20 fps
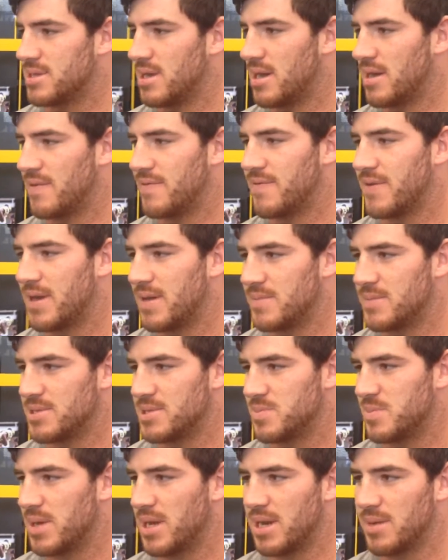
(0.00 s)
stuff,
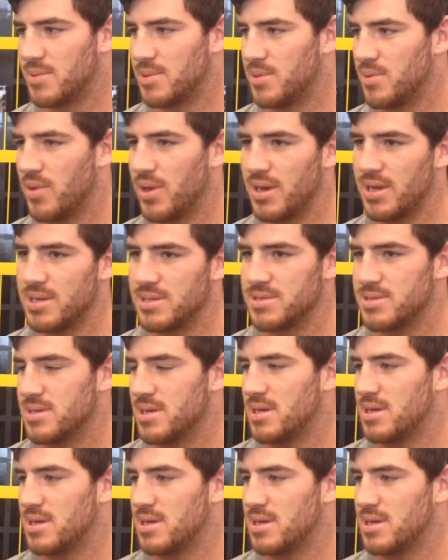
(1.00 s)
just being able to be ready as,